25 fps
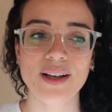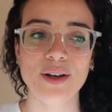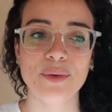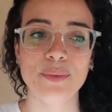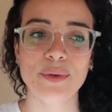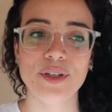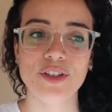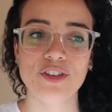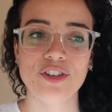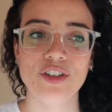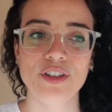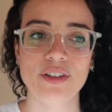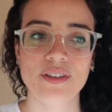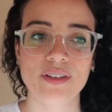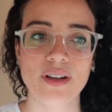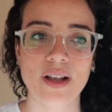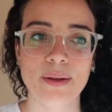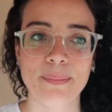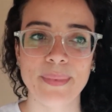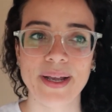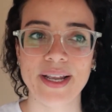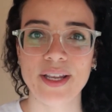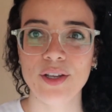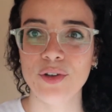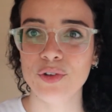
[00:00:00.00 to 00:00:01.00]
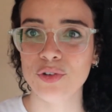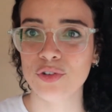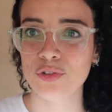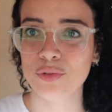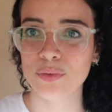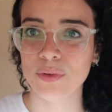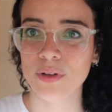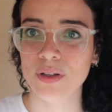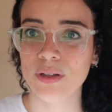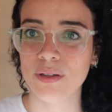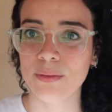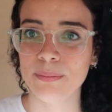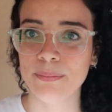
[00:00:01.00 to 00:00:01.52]
which is not my
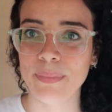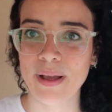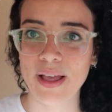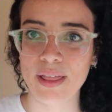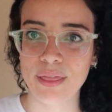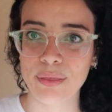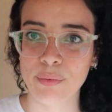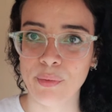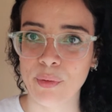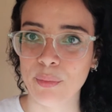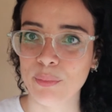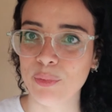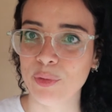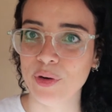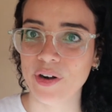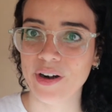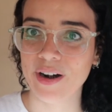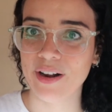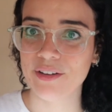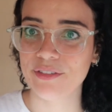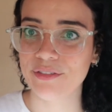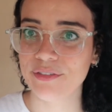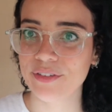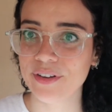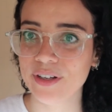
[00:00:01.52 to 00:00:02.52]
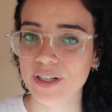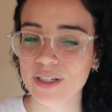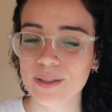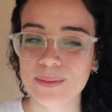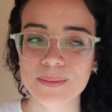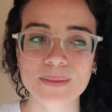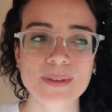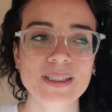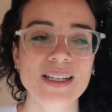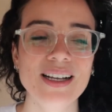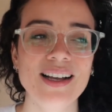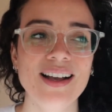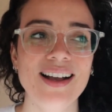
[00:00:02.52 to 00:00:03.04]
usual bathroom where I
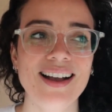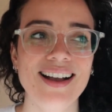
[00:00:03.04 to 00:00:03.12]
film.